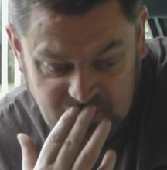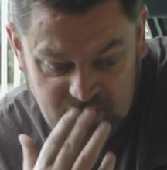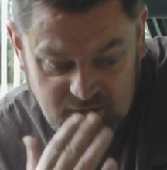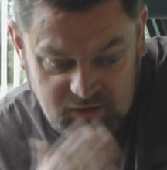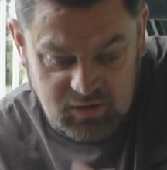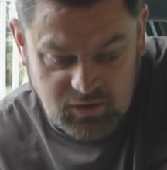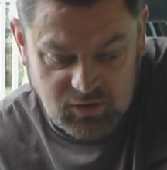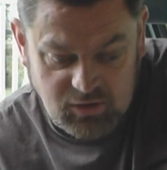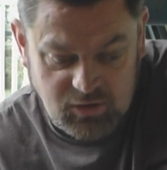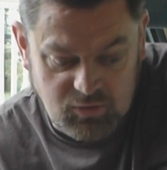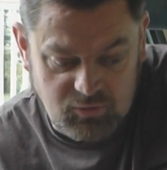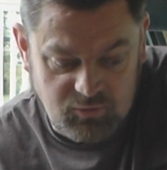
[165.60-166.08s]

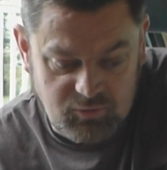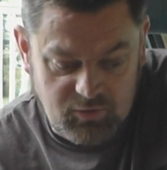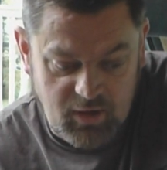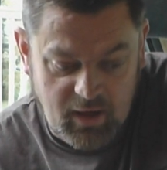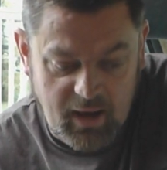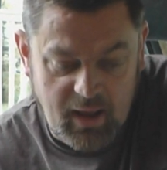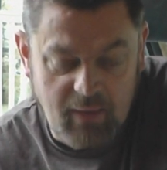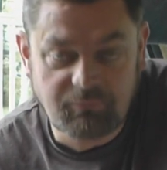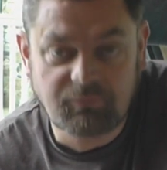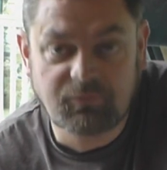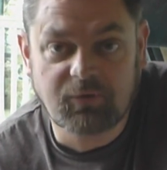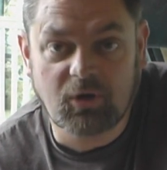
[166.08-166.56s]
that I could use the
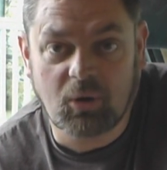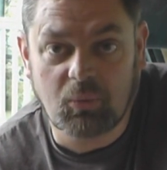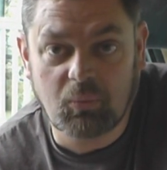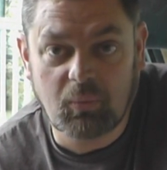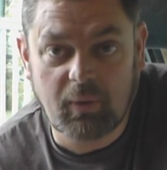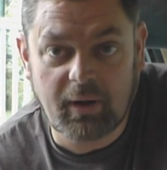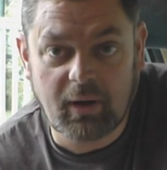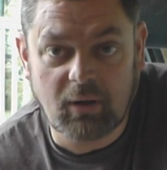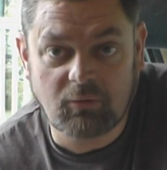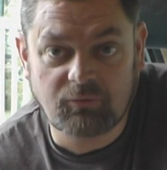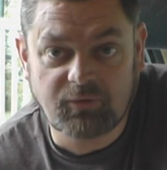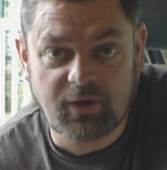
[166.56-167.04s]

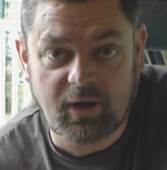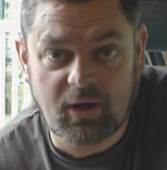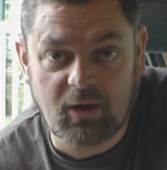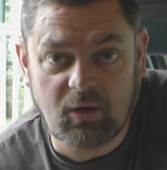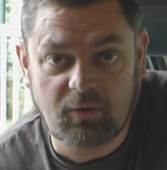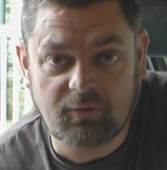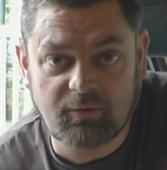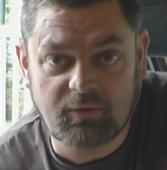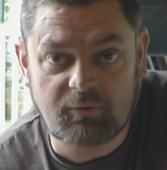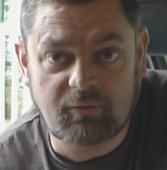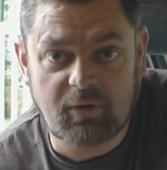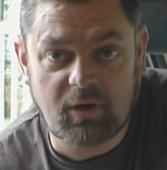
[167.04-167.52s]
laptop when I was out
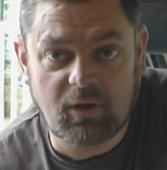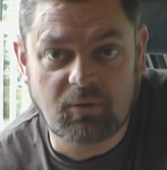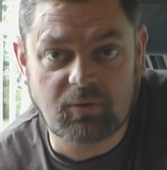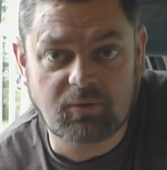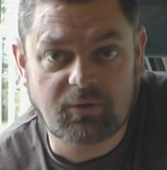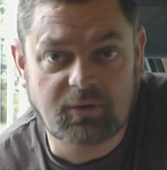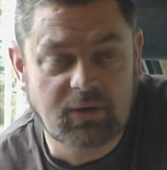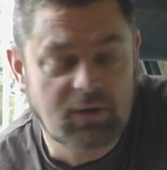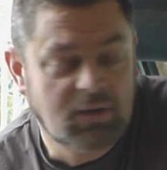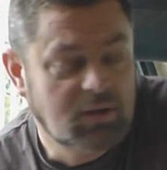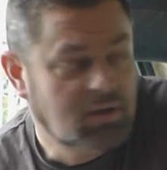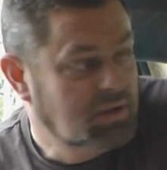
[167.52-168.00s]
on the
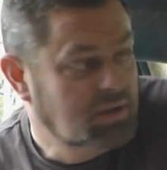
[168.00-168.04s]
road.